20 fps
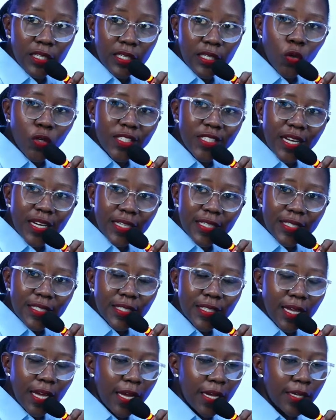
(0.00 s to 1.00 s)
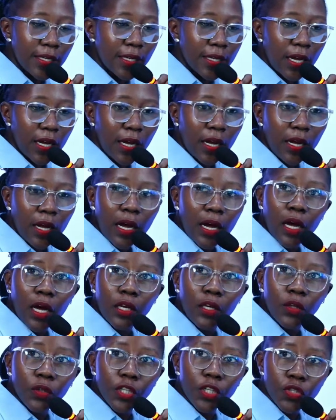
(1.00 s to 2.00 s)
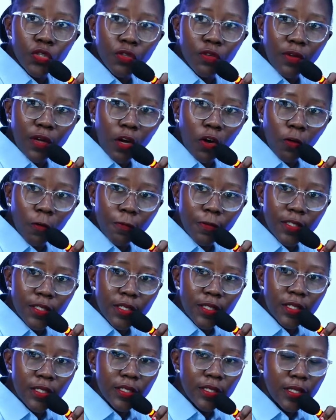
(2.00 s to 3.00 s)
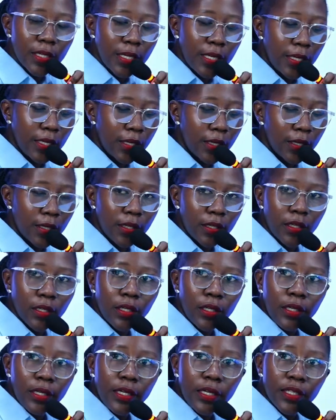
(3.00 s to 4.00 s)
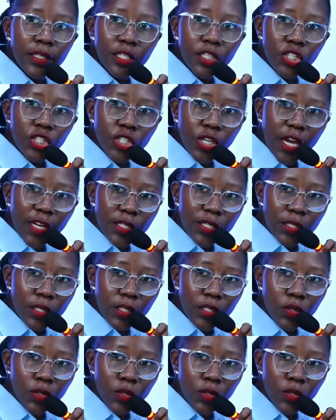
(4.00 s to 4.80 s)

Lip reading: contacts and location of our offices in the chat.